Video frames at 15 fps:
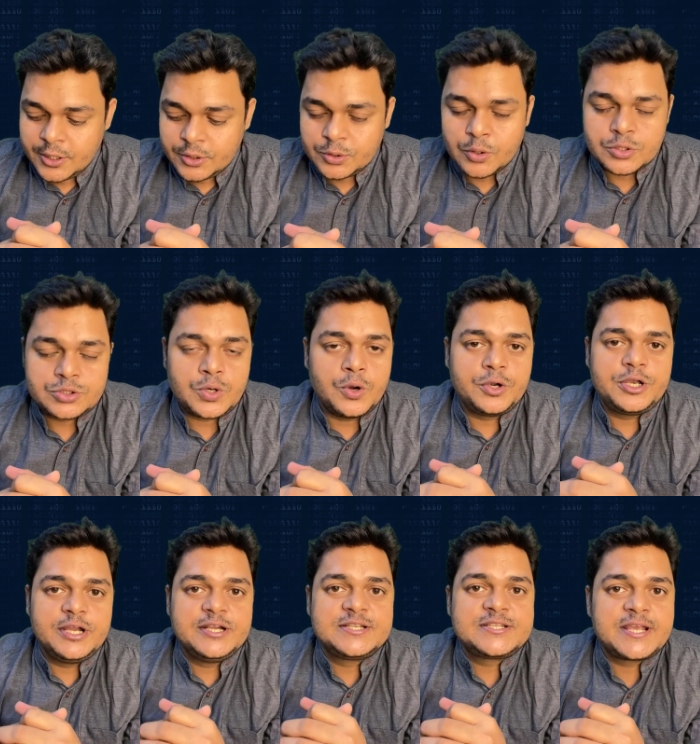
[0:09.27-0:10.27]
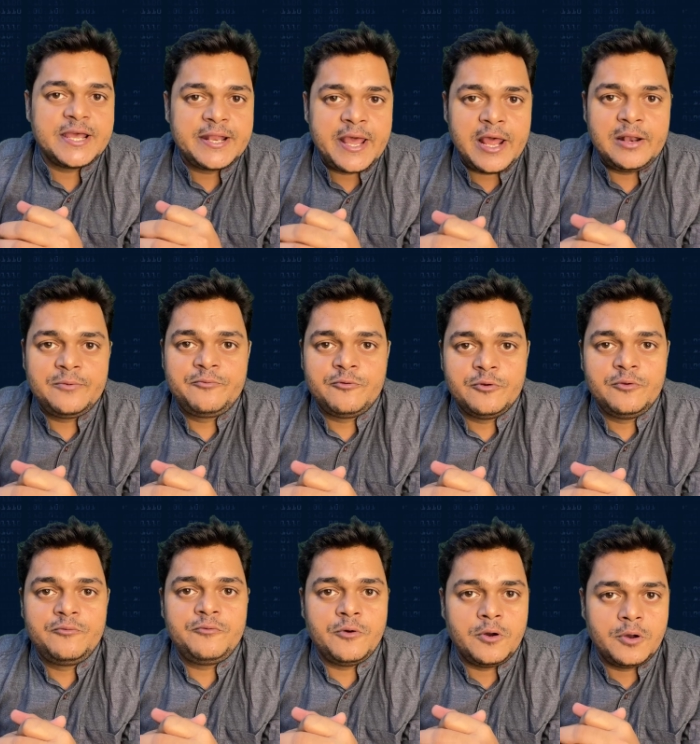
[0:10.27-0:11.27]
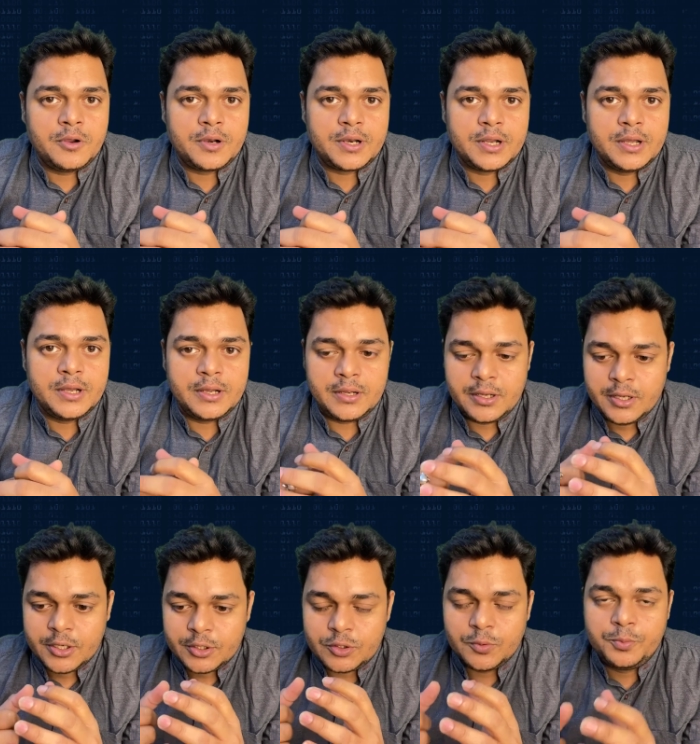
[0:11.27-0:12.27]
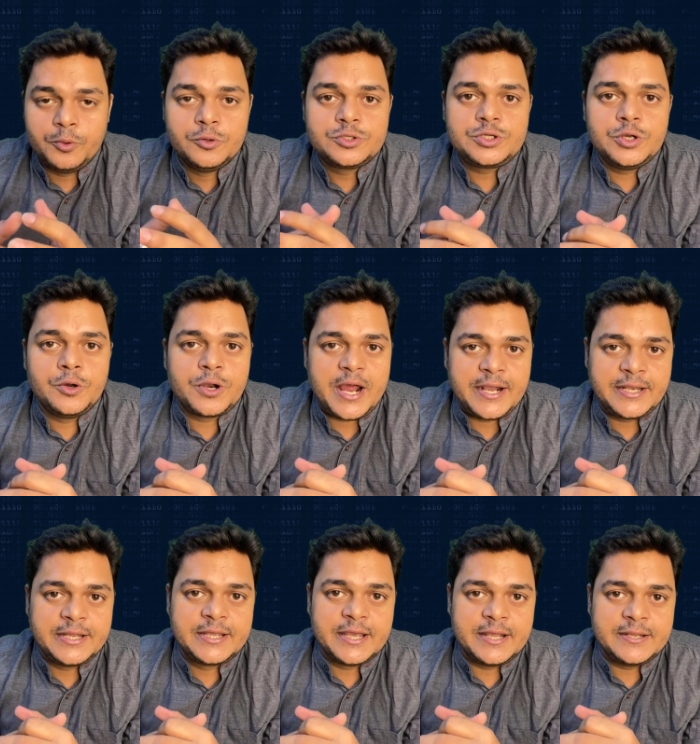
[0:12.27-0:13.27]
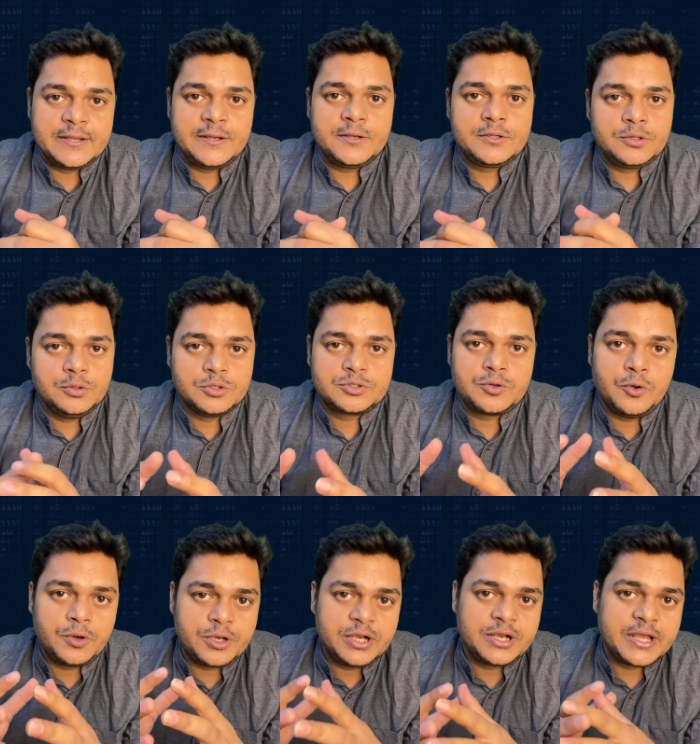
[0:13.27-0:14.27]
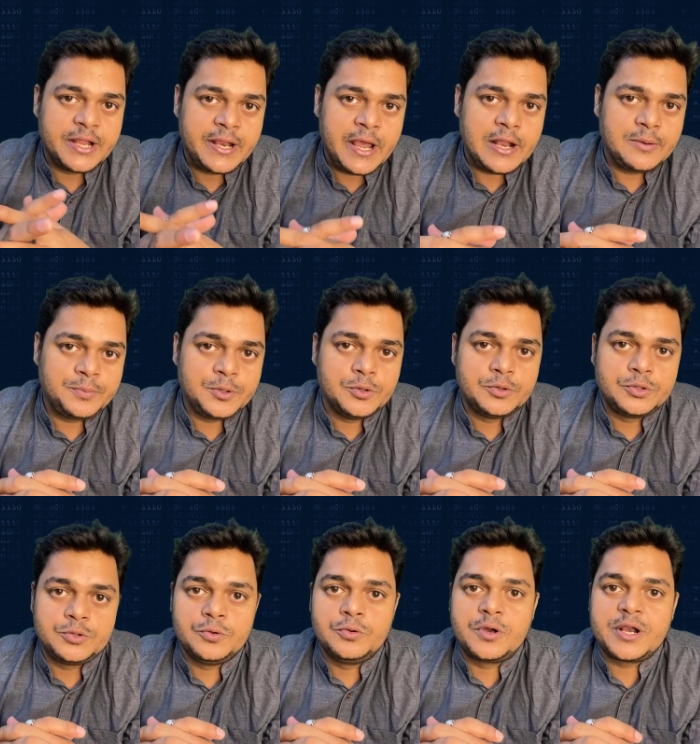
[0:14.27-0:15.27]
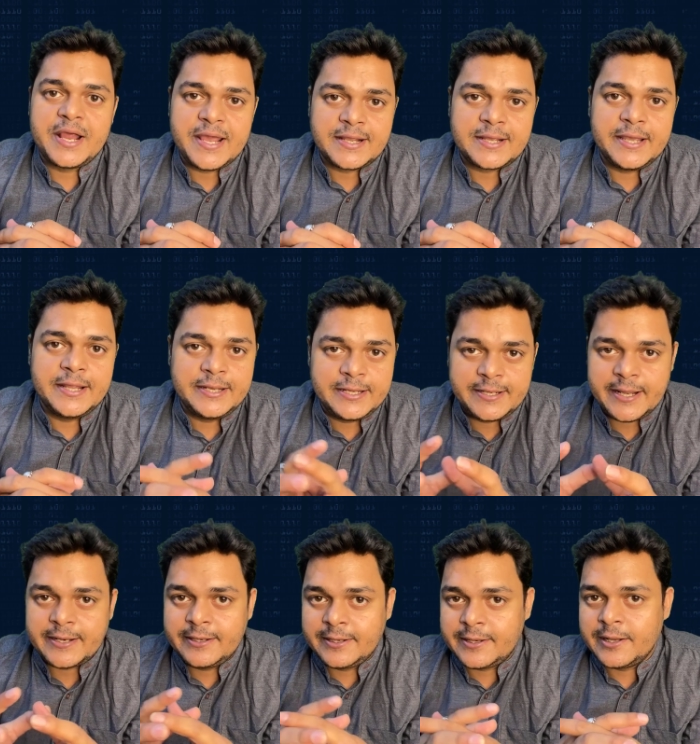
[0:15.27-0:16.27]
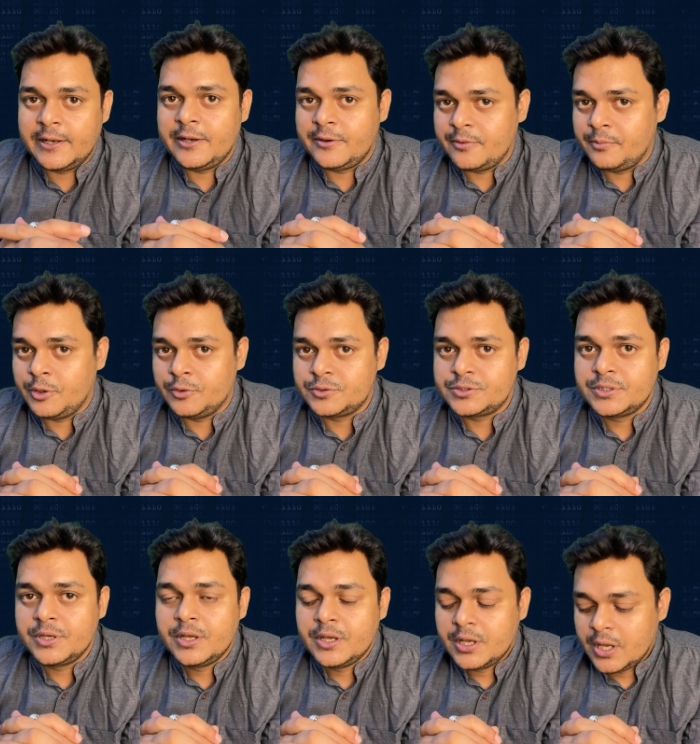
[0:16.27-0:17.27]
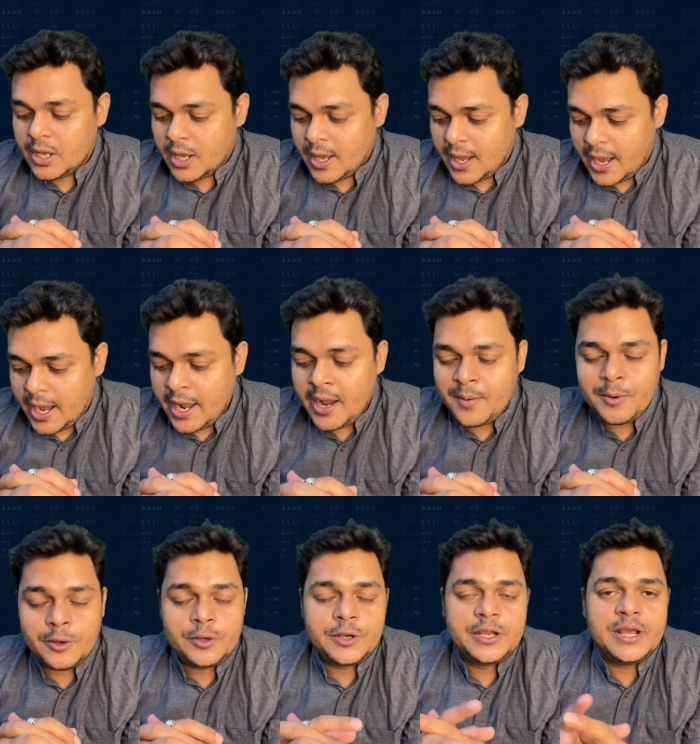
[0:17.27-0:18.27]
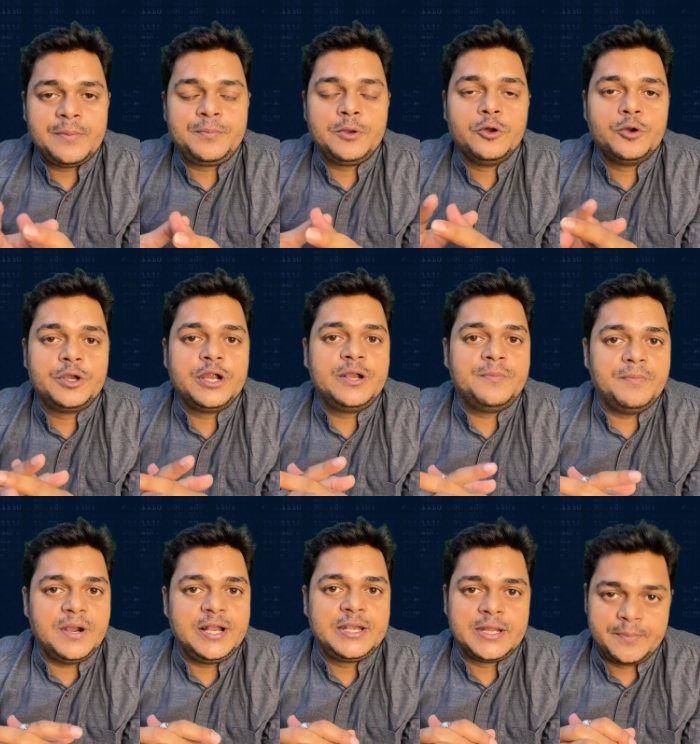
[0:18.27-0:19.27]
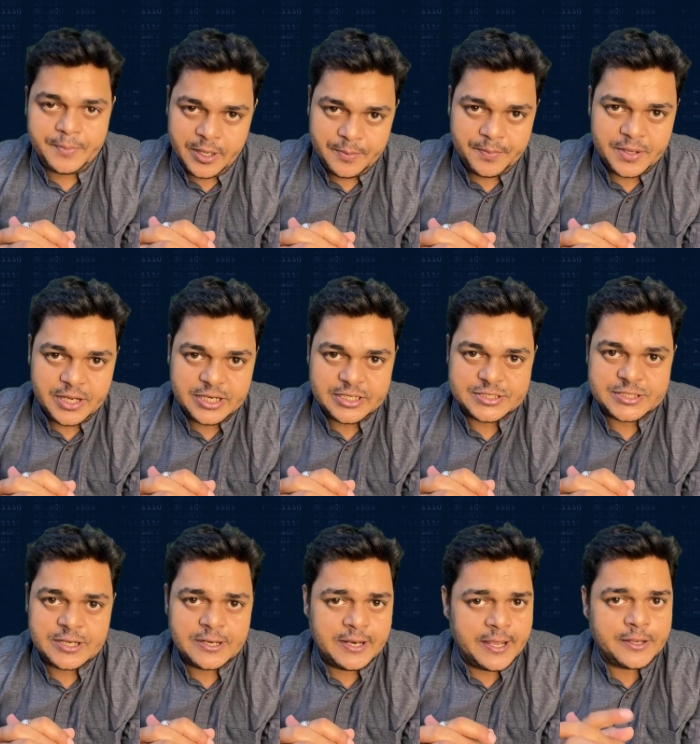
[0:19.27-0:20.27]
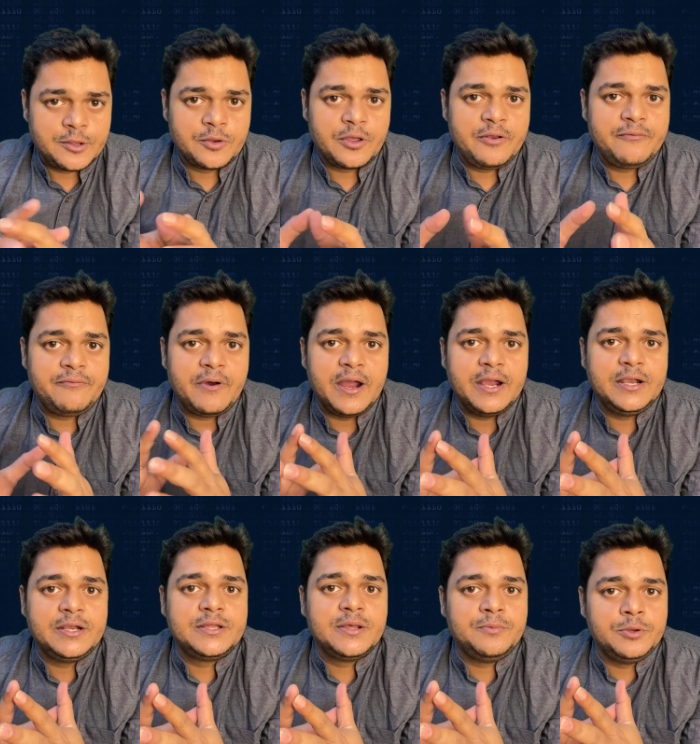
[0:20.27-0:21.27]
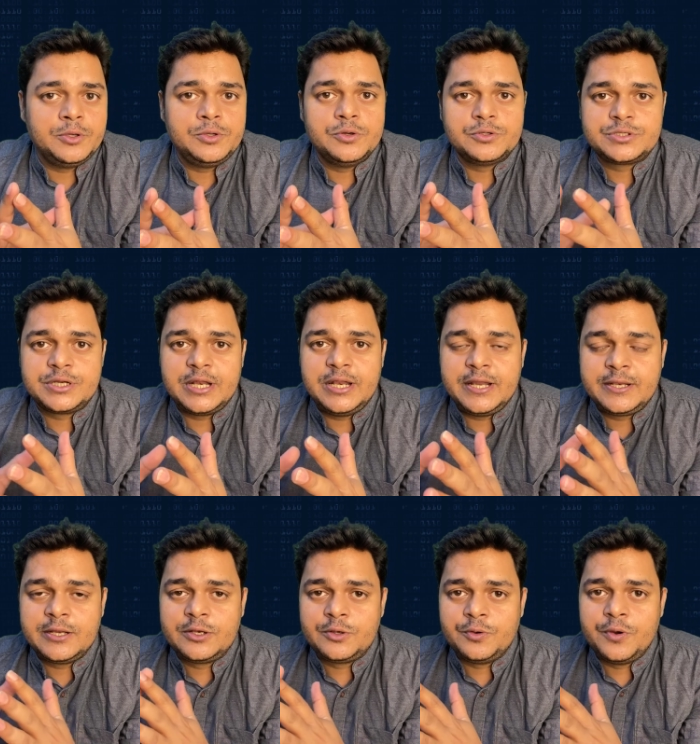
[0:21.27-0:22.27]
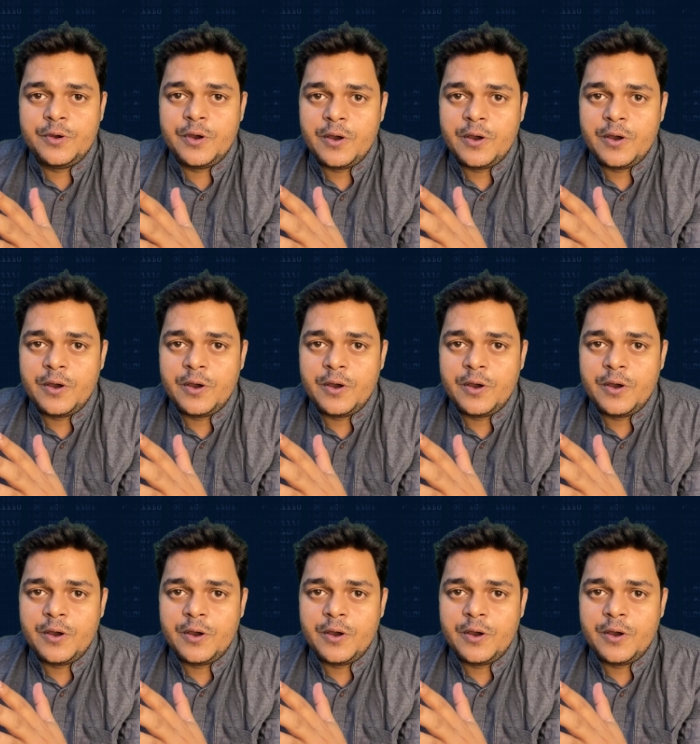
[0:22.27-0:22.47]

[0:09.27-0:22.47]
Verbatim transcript: Those contents can helpful for uh, to boost your IT career. Those content can help you to crack any technical interviews. I have already uploaded multiple playlists. Like you can find the videos related to